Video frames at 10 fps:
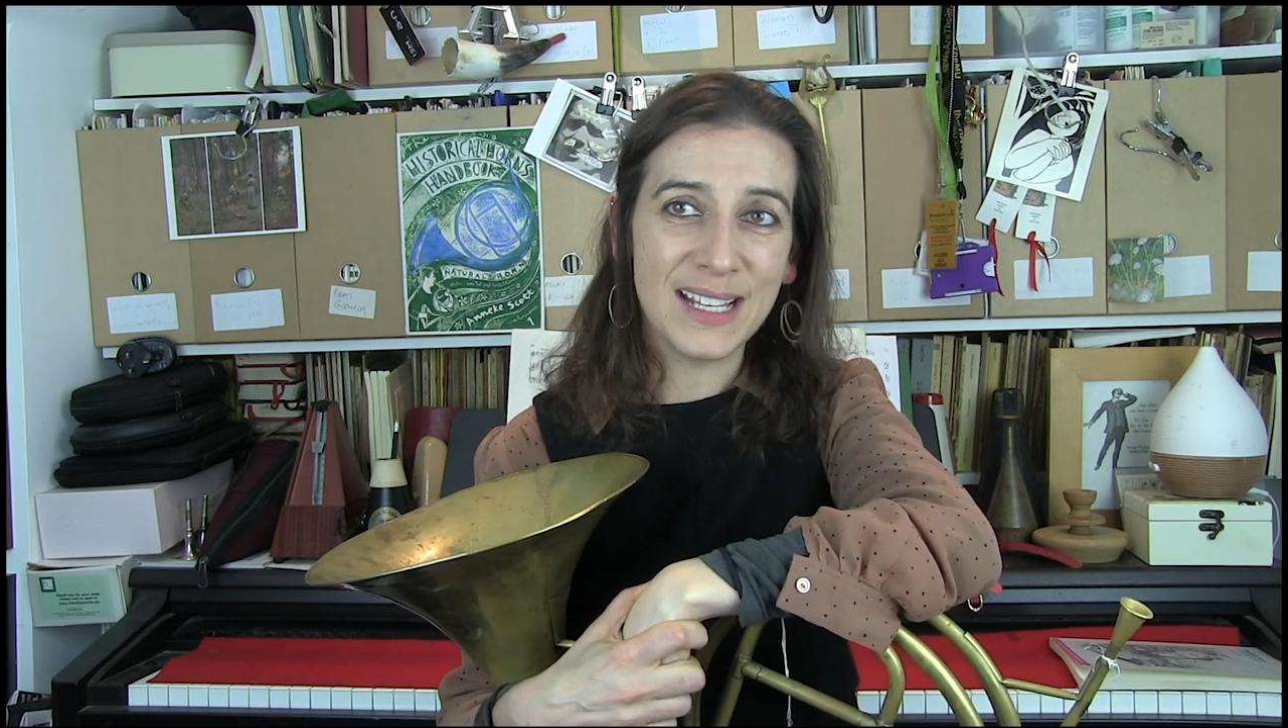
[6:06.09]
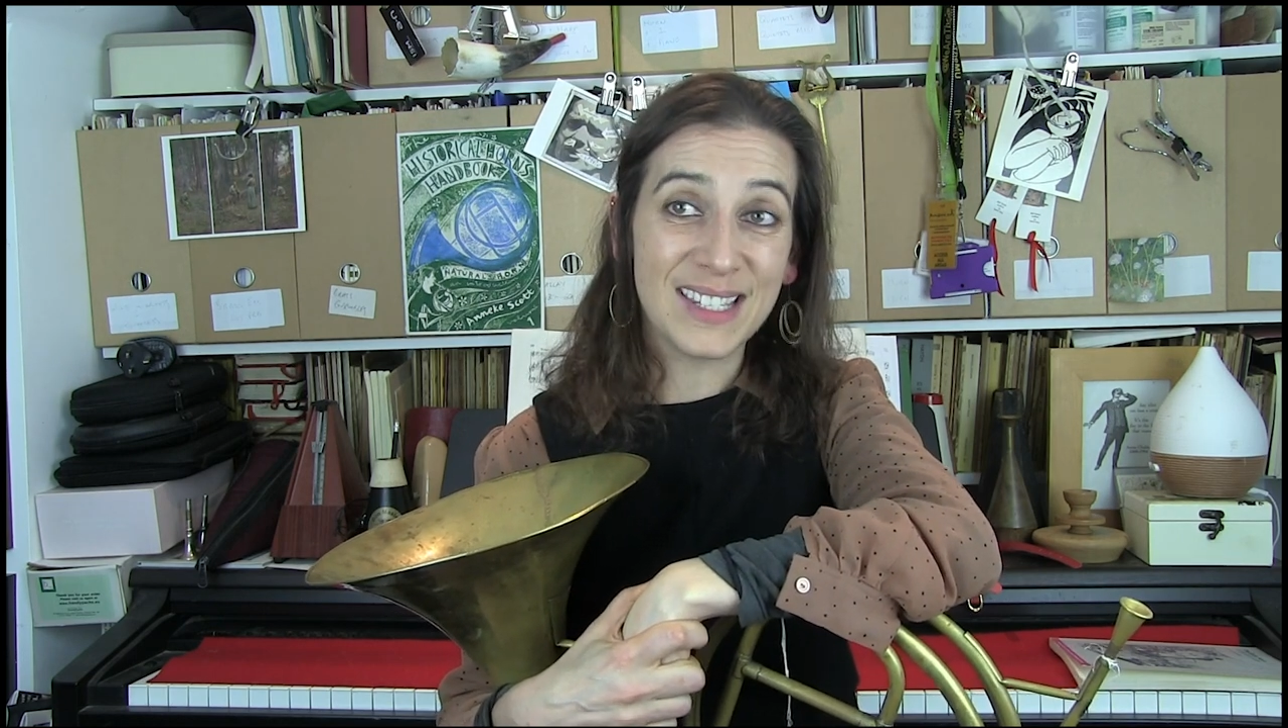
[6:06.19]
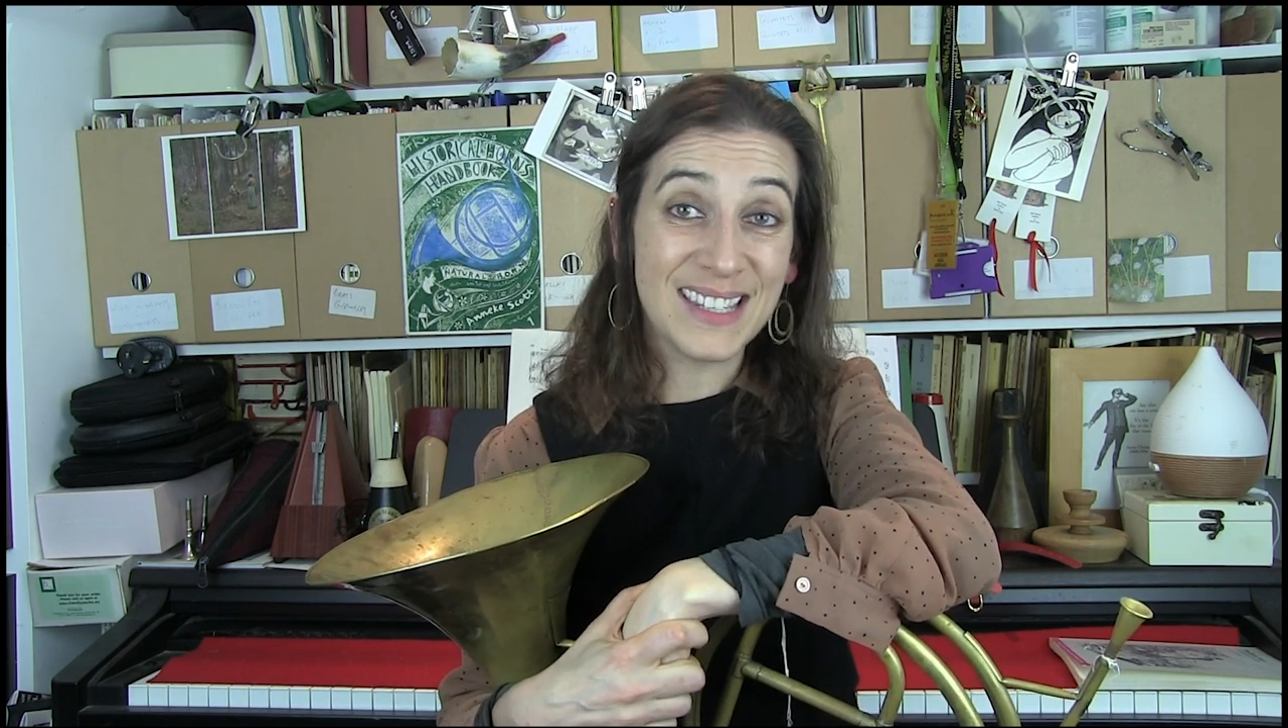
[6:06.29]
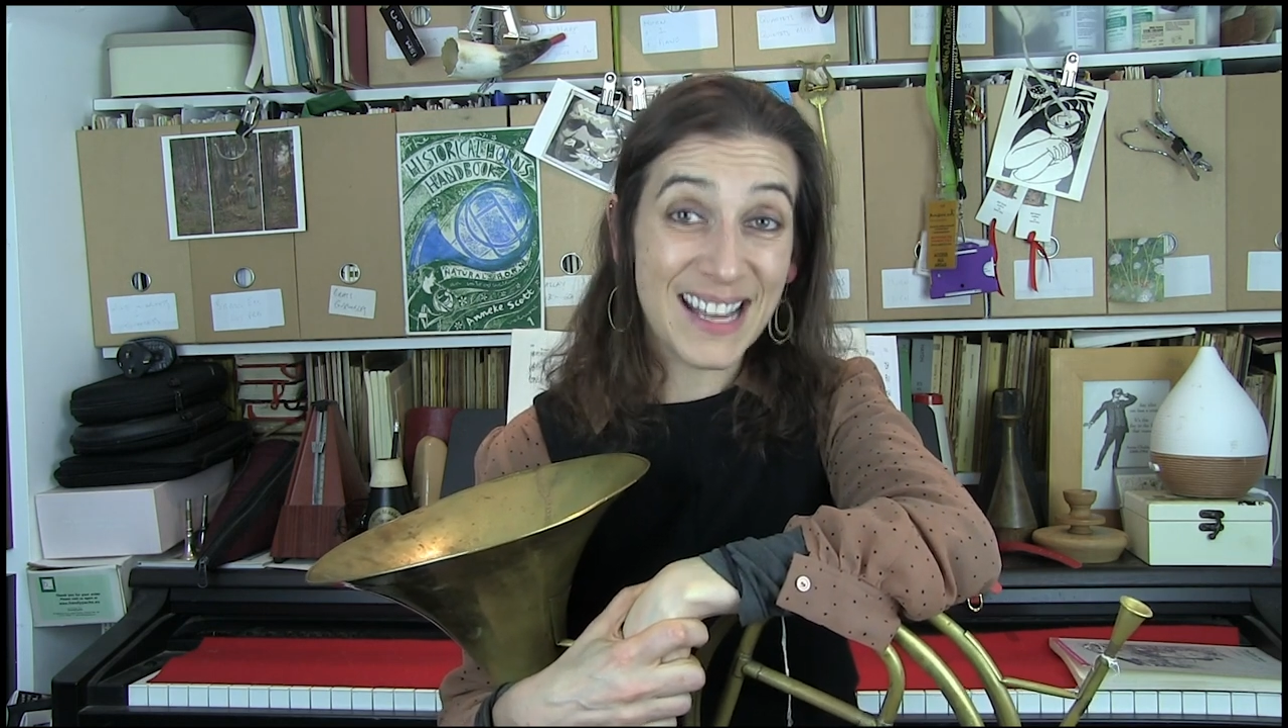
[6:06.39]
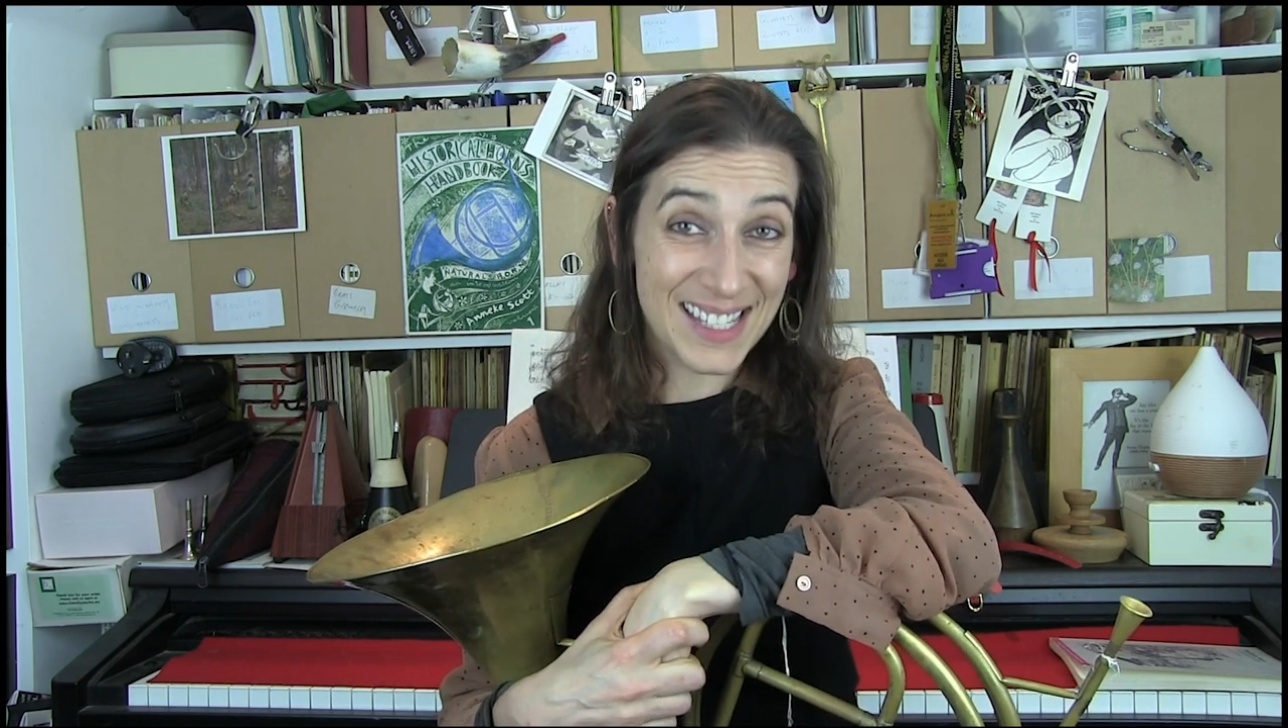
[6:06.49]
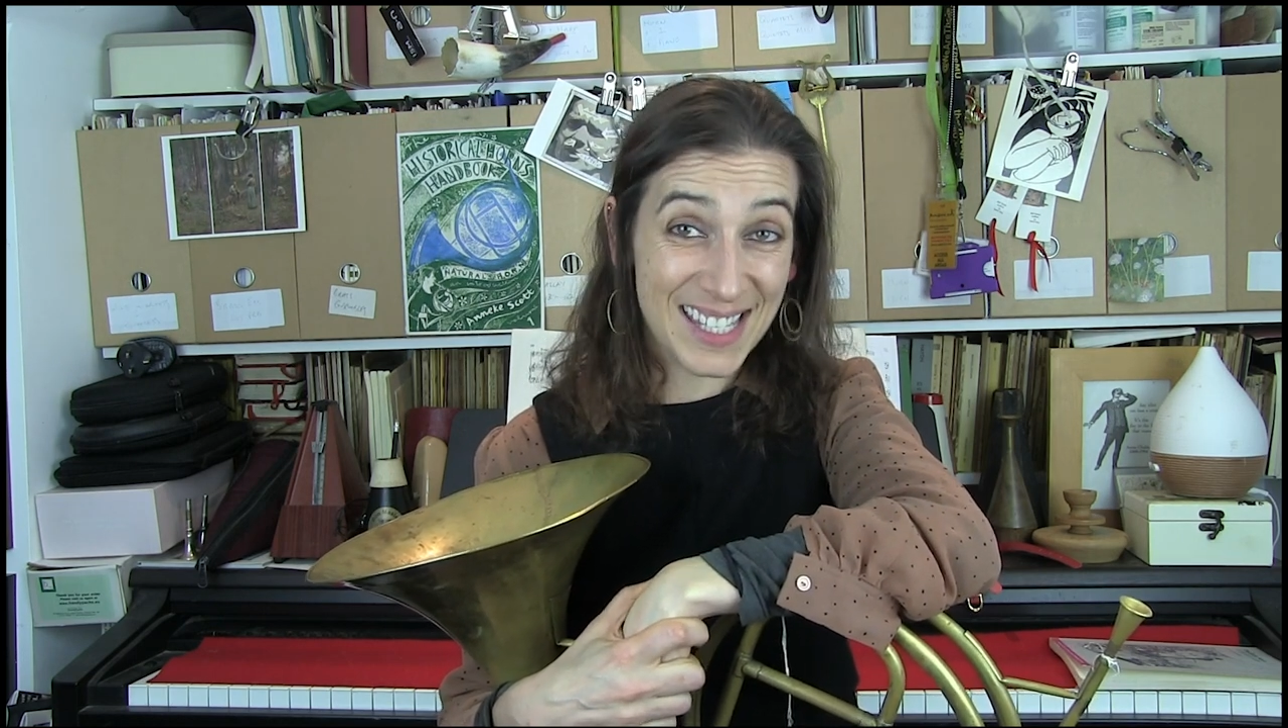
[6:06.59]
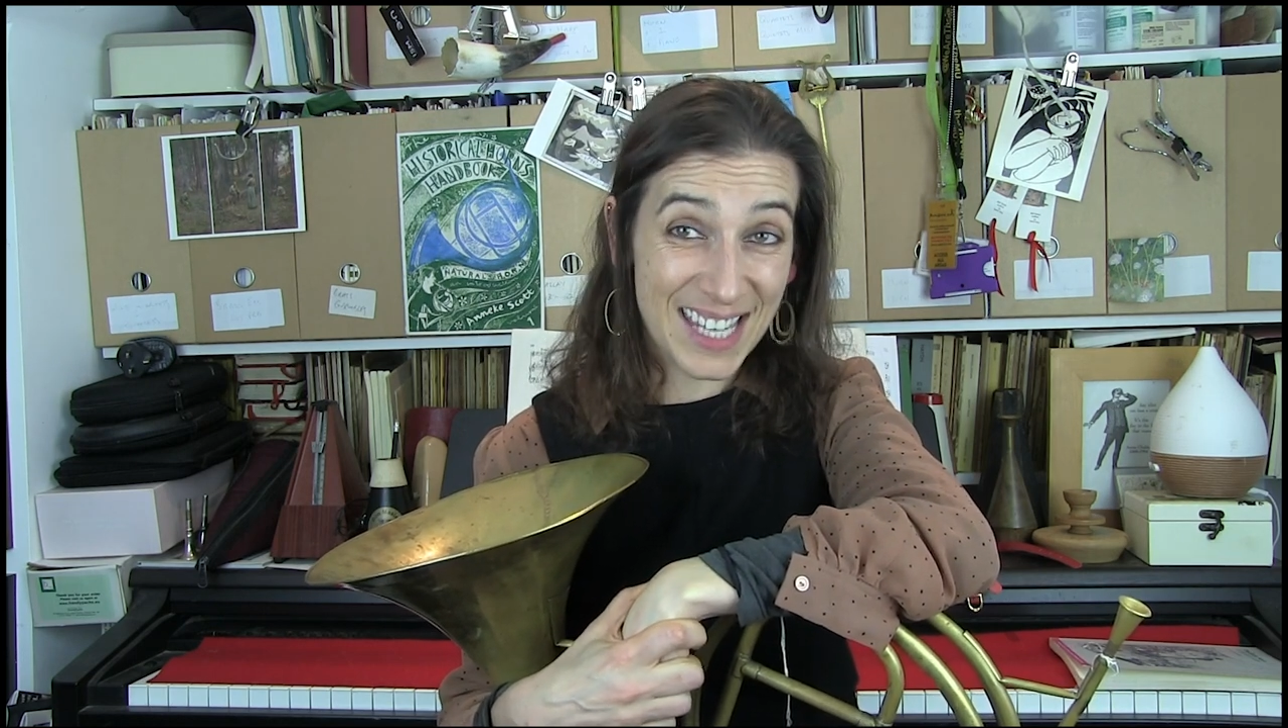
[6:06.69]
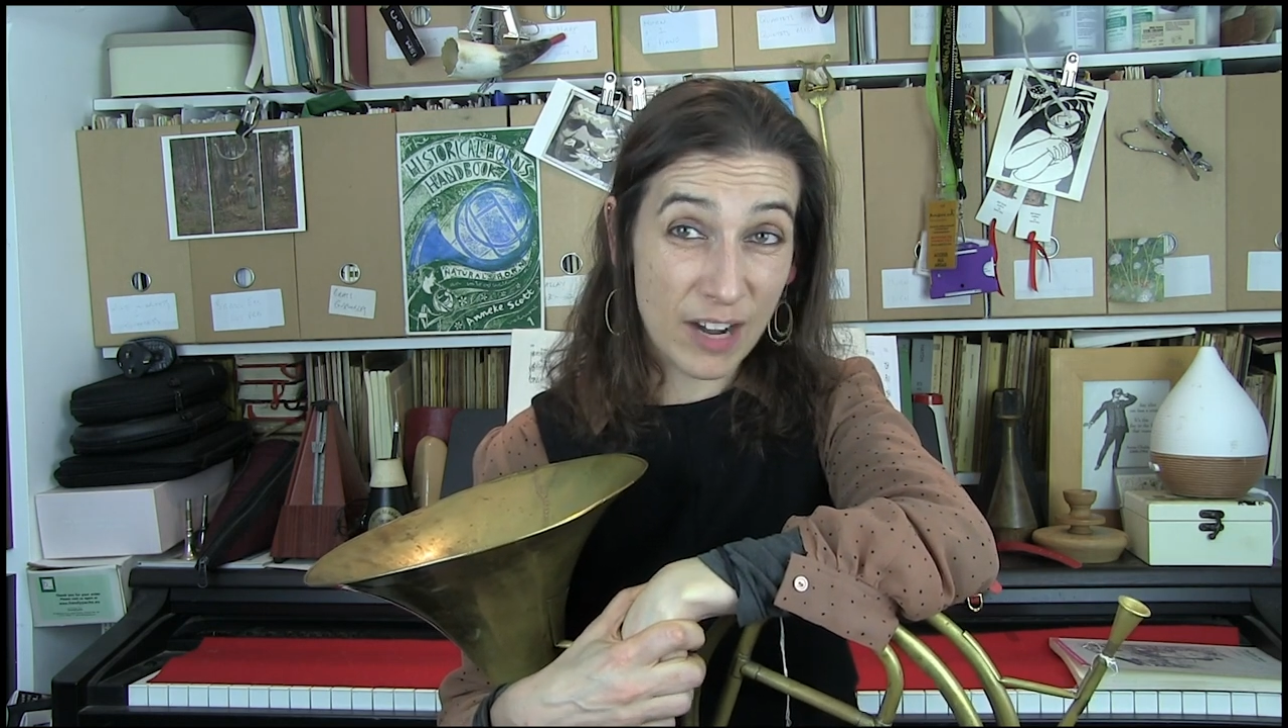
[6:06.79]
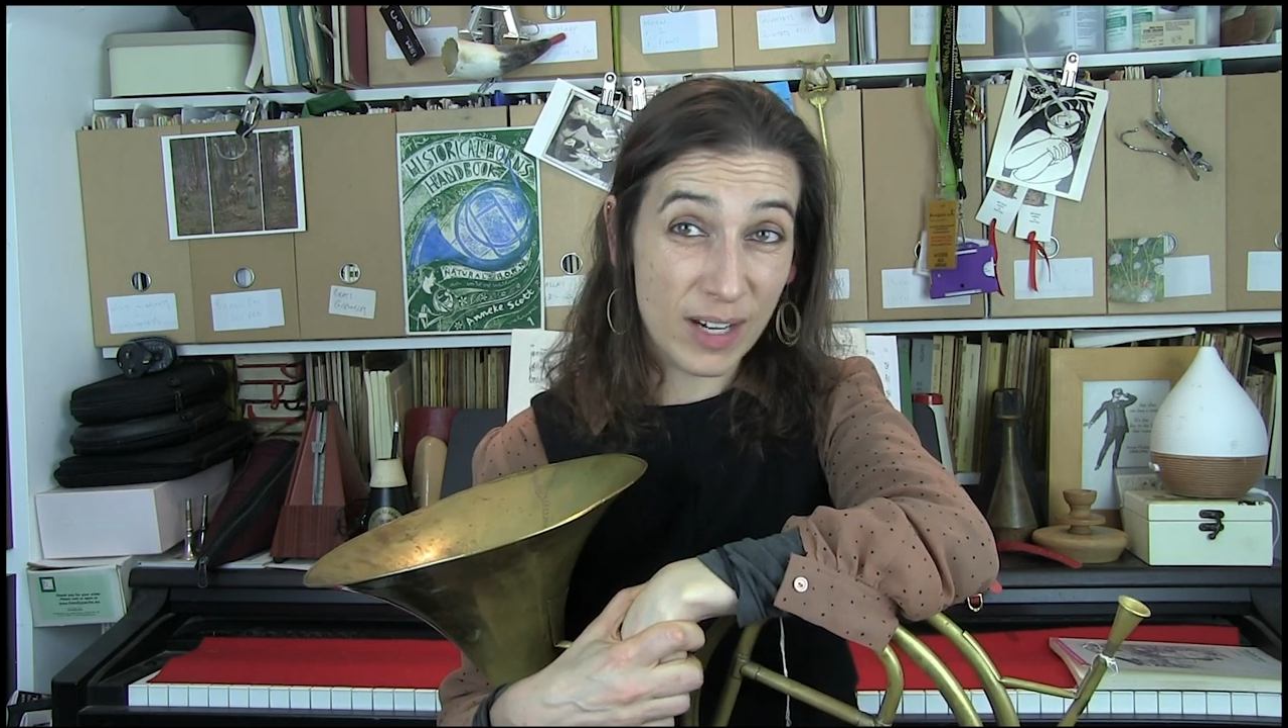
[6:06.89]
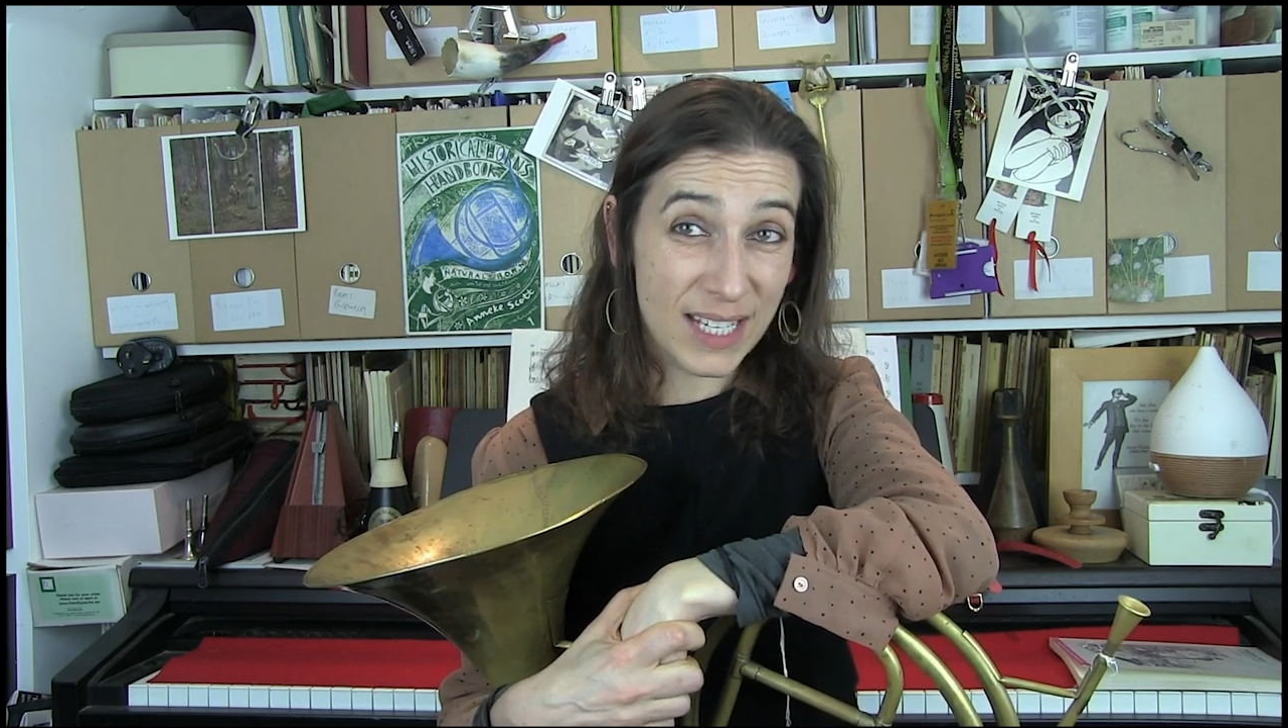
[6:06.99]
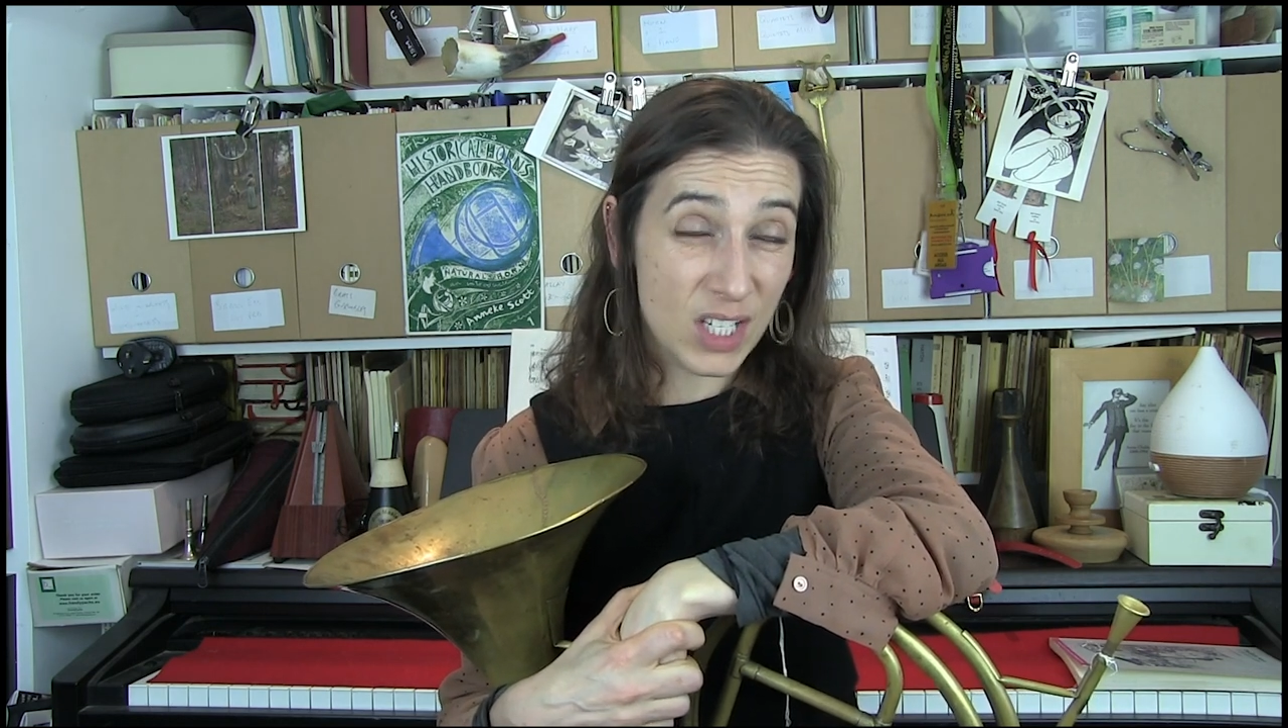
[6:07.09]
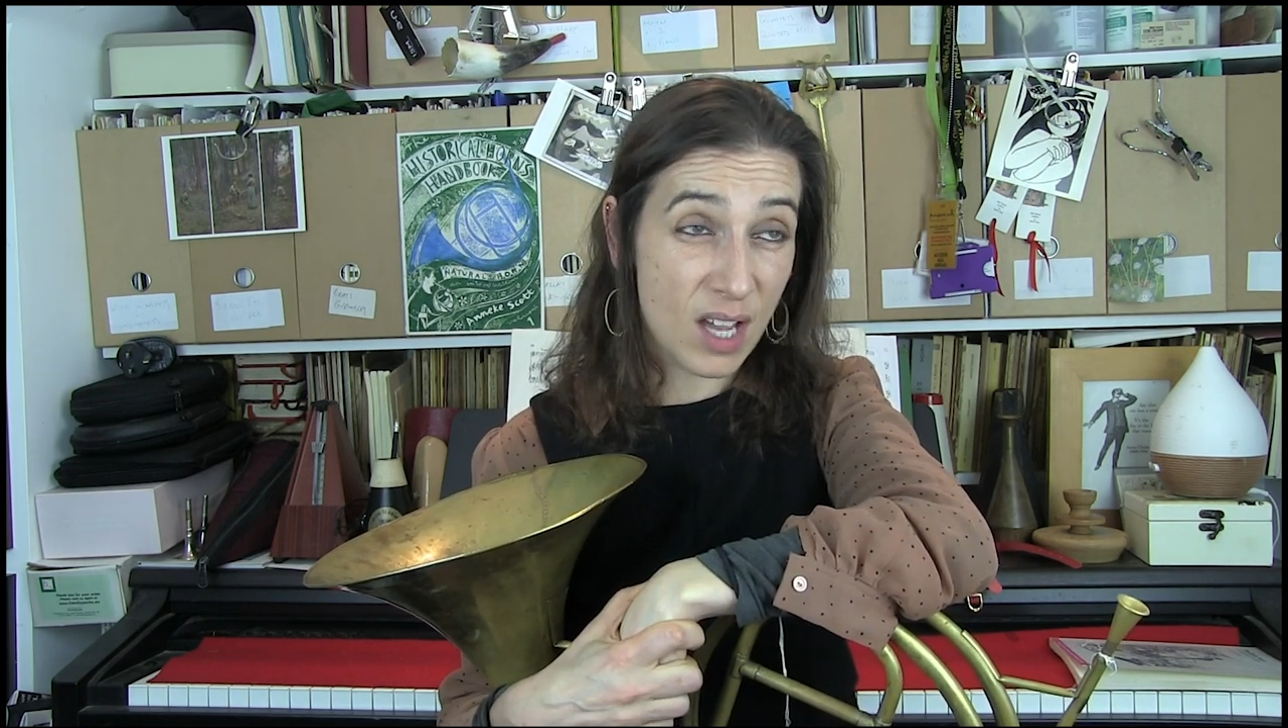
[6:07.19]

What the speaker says: is necessarily